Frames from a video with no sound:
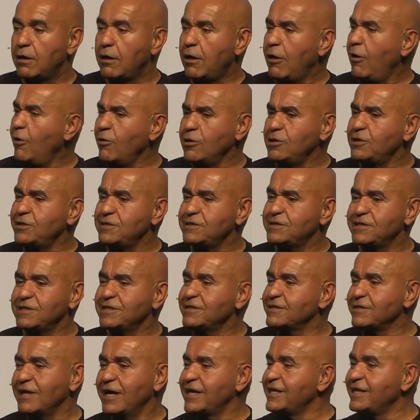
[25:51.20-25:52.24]
All these
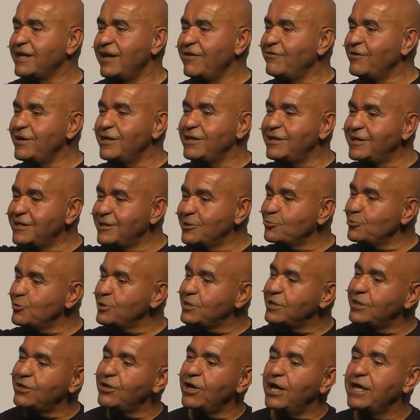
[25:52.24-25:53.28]
things I never learned with
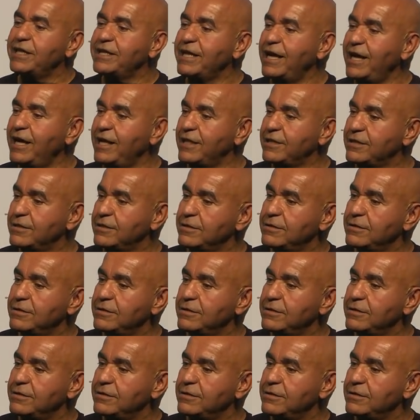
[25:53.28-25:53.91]
the right hand.